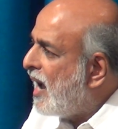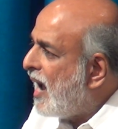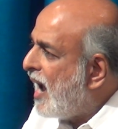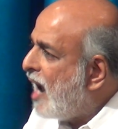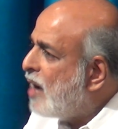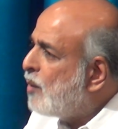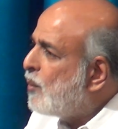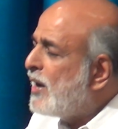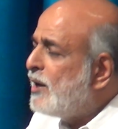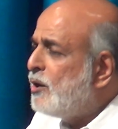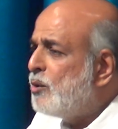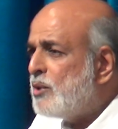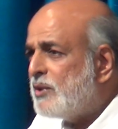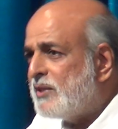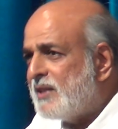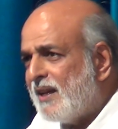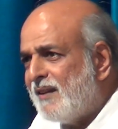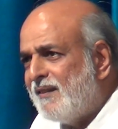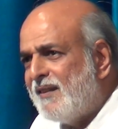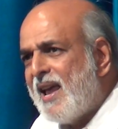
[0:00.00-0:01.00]
And when you
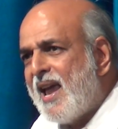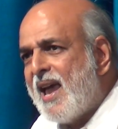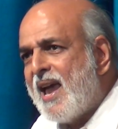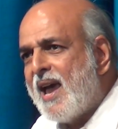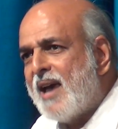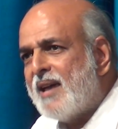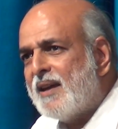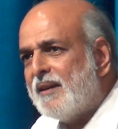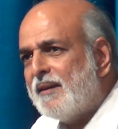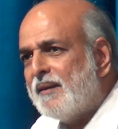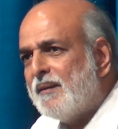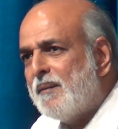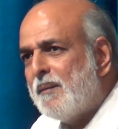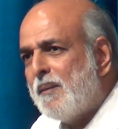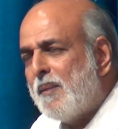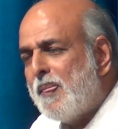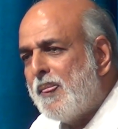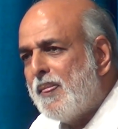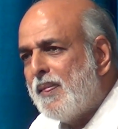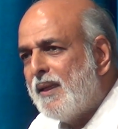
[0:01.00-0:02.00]
sit there
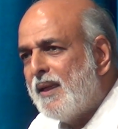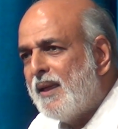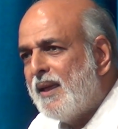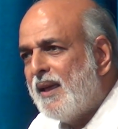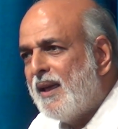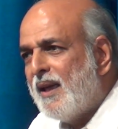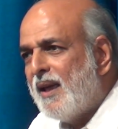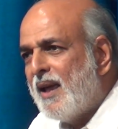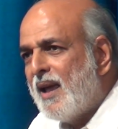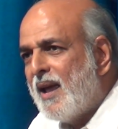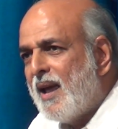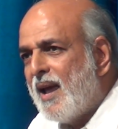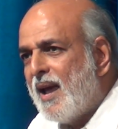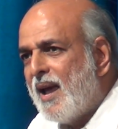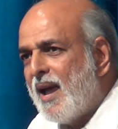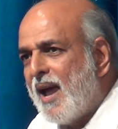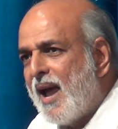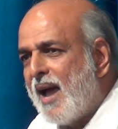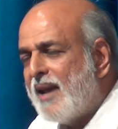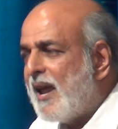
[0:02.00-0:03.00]

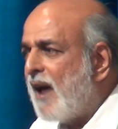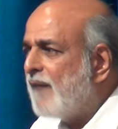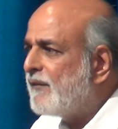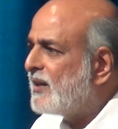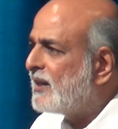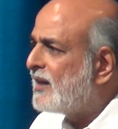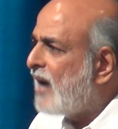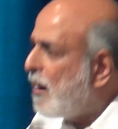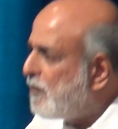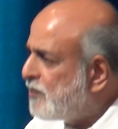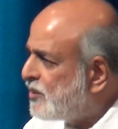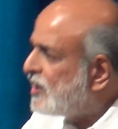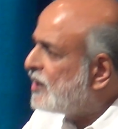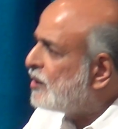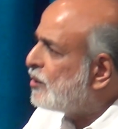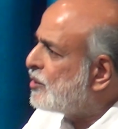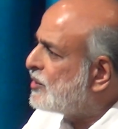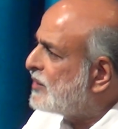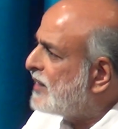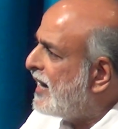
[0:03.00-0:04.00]
and have the gumption
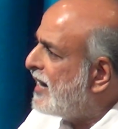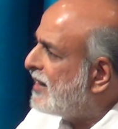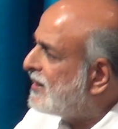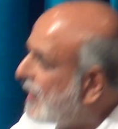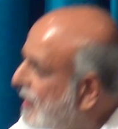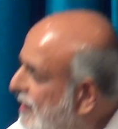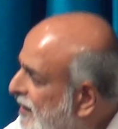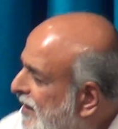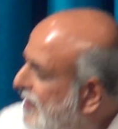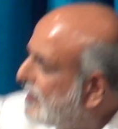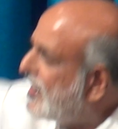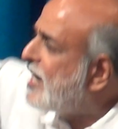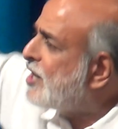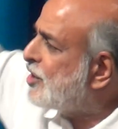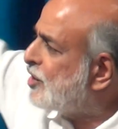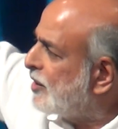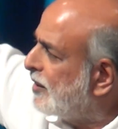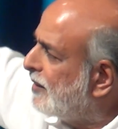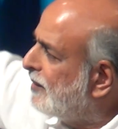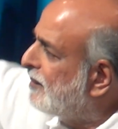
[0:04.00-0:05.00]
to say, tell the
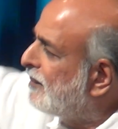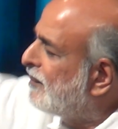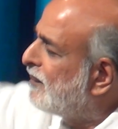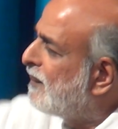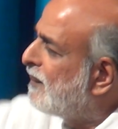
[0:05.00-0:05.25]
nation,